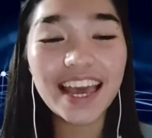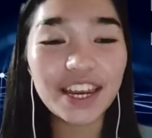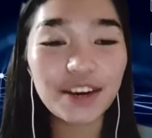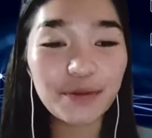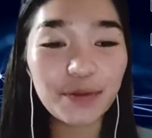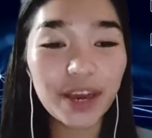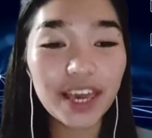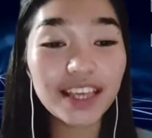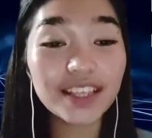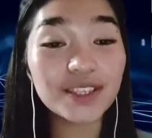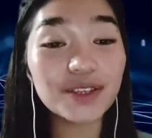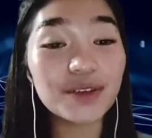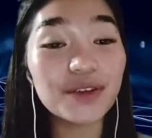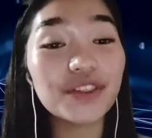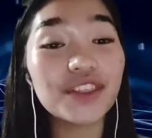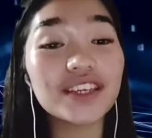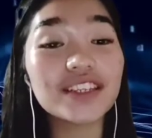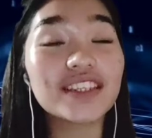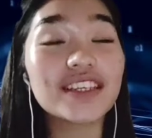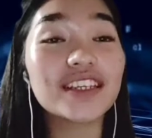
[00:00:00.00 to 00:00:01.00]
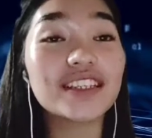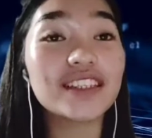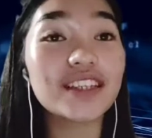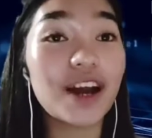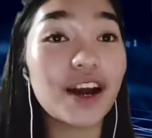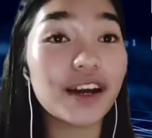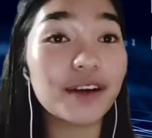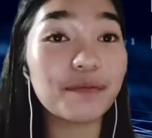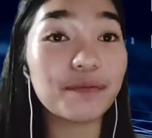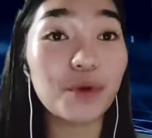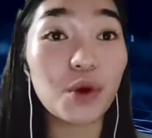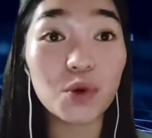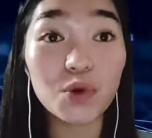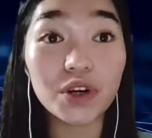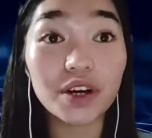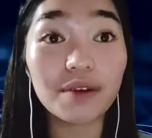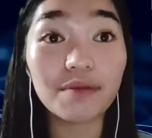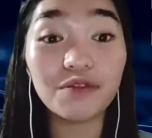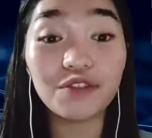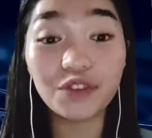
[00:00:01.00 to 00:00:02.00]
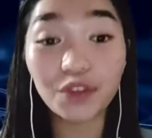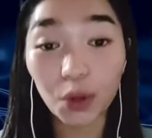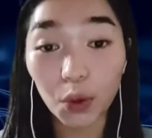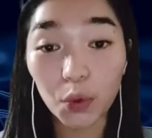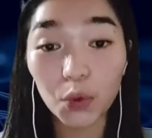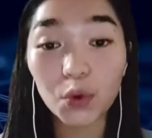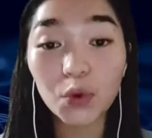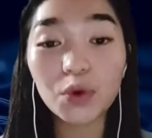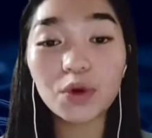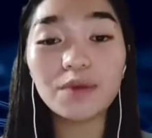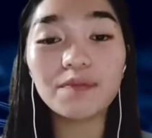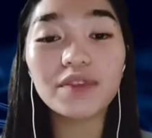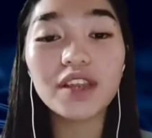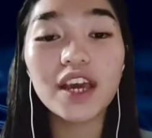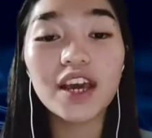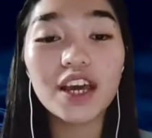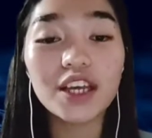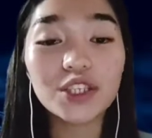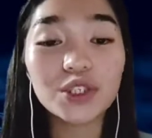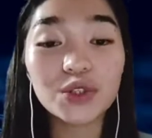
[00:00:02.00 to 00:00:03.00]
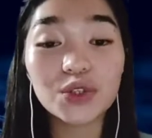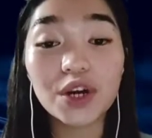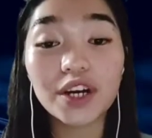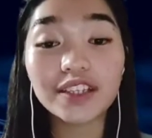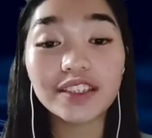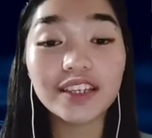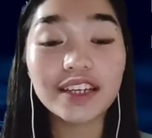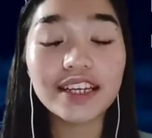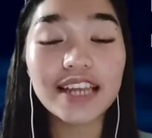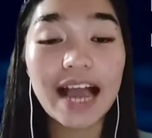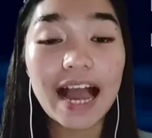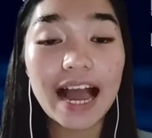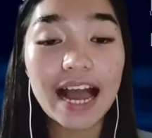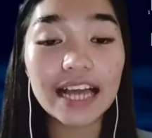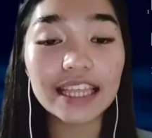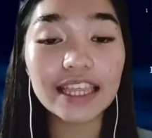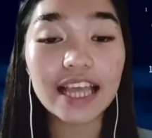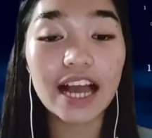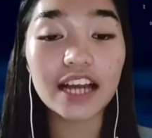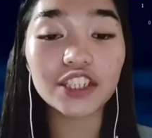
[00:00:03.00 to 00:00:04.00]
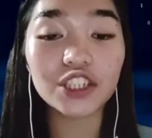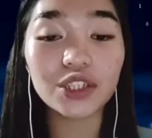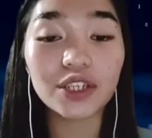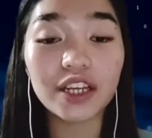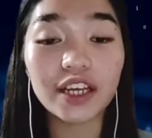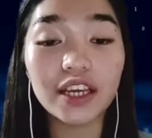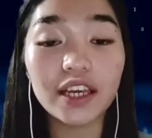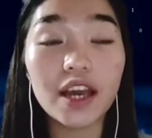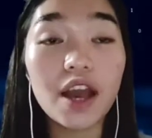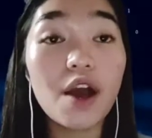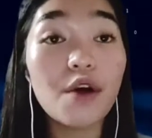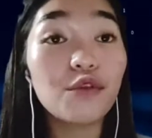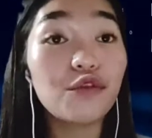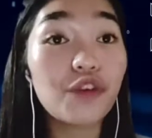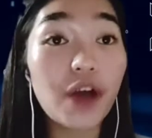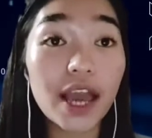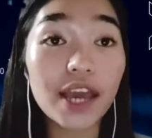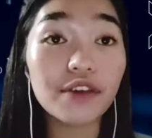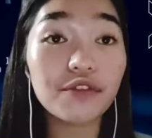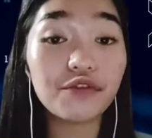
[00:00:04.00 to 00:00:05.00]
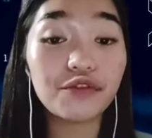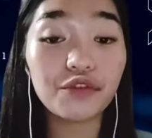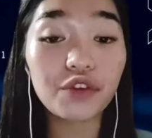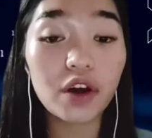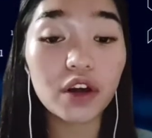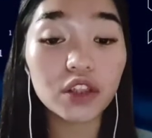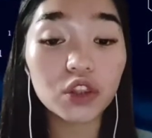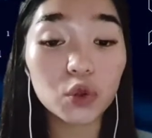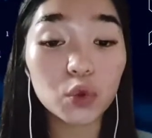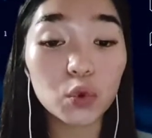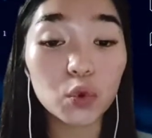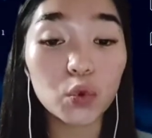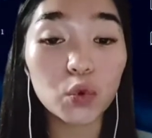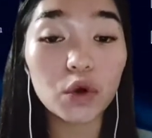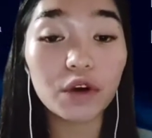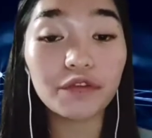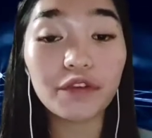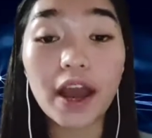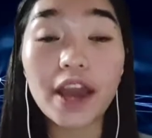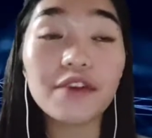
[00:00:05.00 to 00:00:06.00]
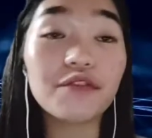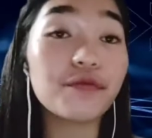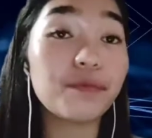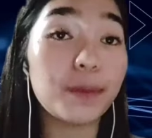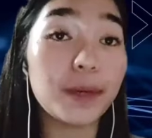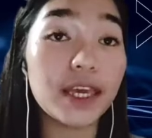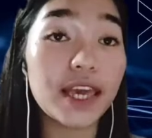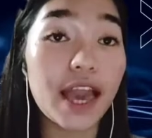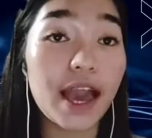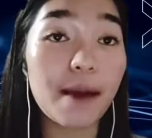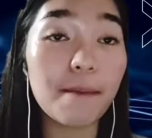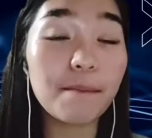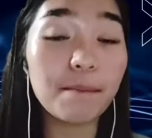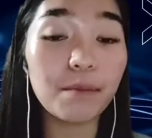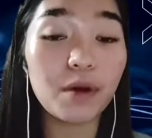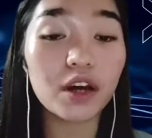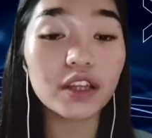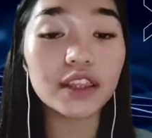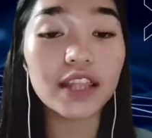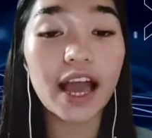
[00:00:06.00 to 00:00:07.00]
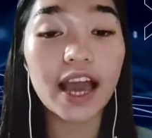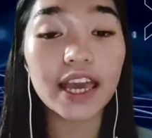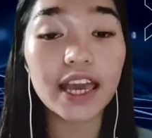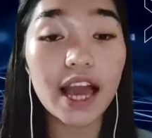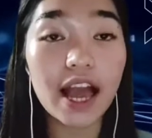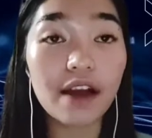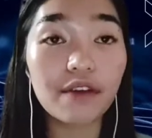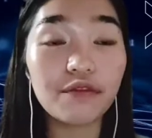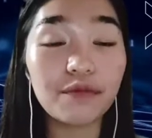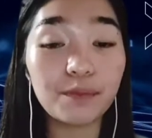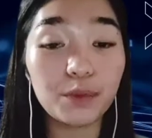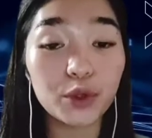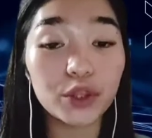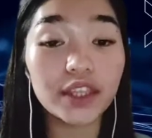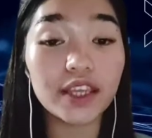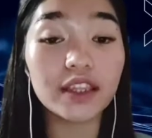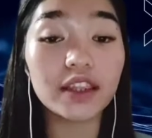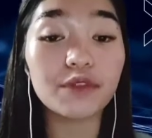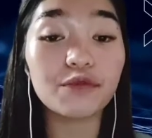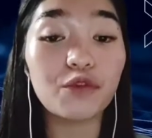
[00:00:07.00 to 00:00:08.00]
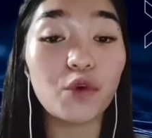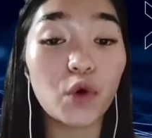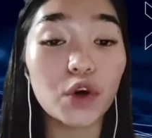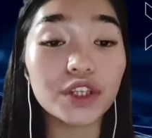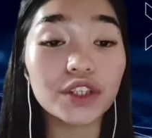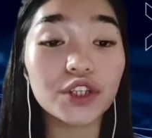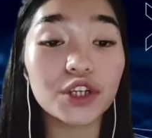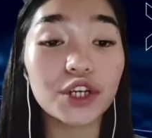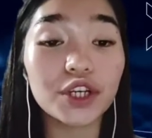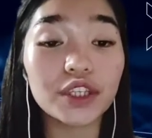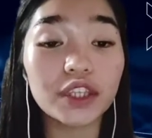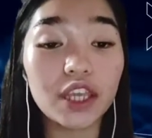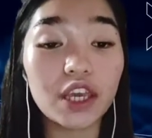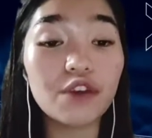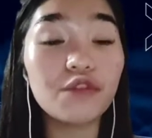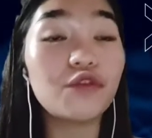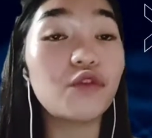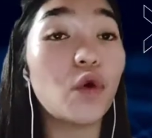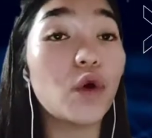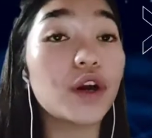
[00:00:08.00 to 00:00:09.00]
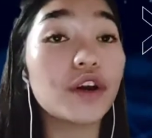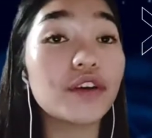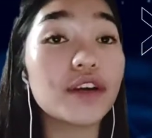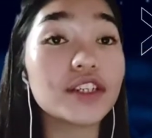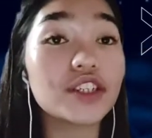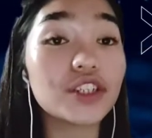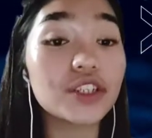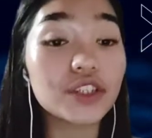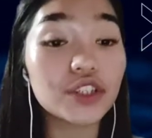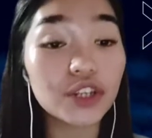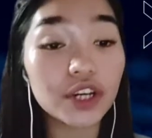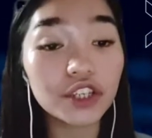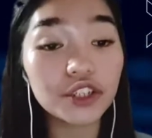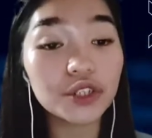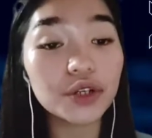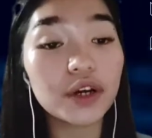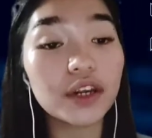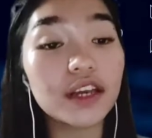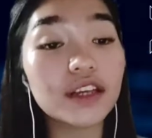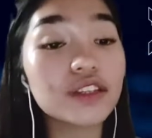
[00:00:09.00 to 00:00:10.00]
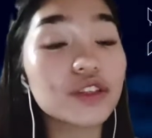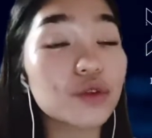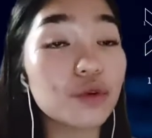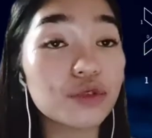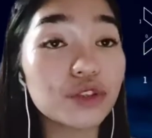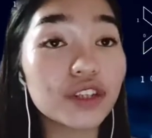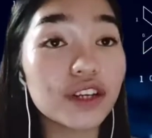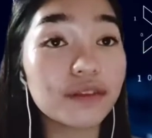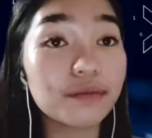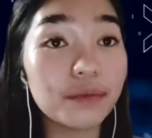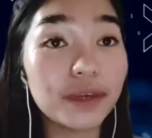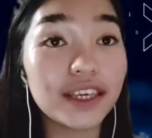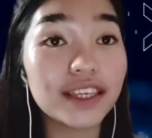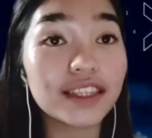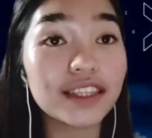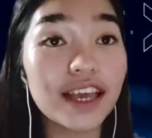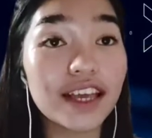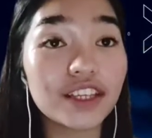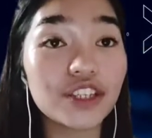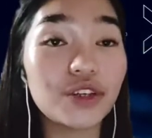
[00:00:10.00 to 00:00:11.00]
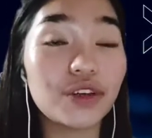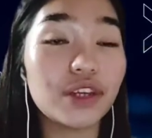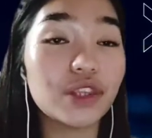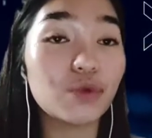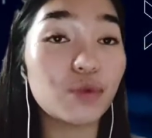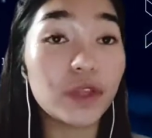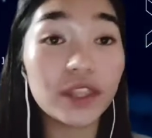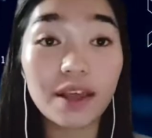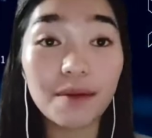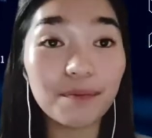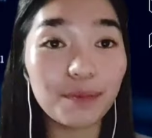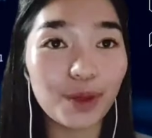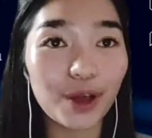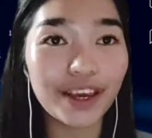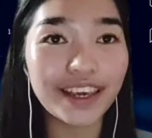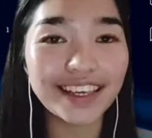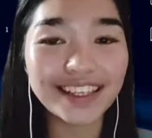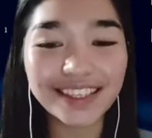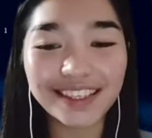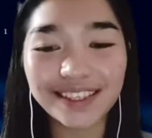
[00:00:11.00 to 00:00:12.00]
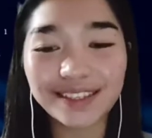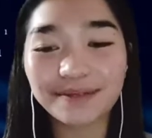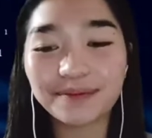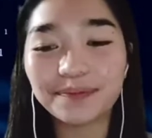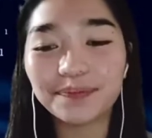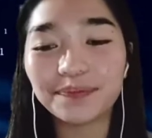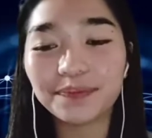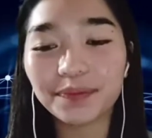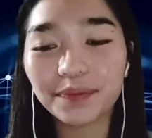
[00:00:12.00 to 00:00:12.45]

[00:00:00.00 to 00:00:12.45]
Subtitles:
Anyway, so this is our program flow. It started at actually 5 p.m. but I have put it 4:30 for registration and social meet and greet with employees.